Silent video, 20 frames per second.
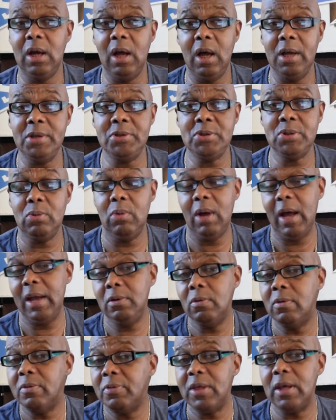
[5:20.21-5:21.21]
Hustle, I
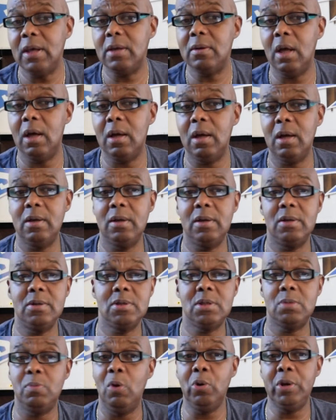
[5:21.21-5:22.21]
don't think uh,
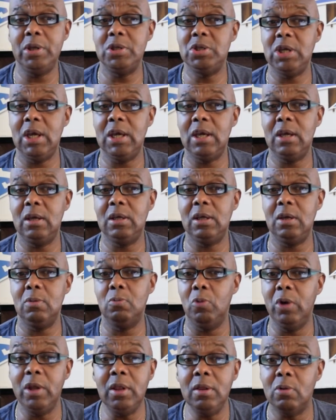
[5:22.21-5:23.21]
smoking Jade
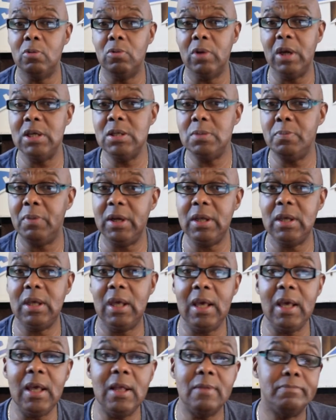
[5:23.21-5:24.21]
can win the race. But
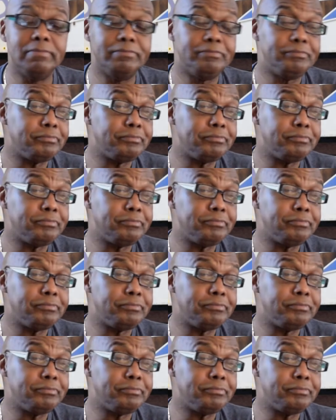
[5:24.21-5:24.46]
again,